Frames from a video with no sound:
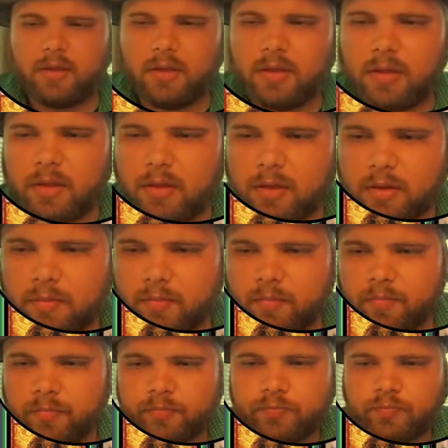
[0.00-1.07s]
Shuffle
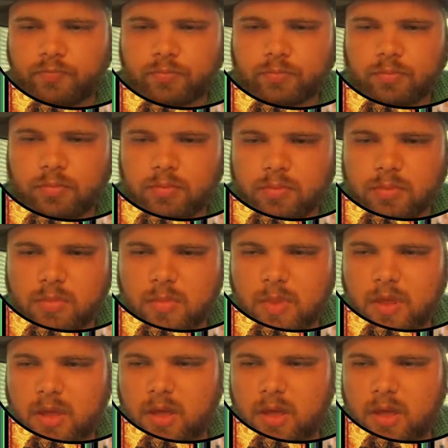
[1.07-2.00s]
effects, though, like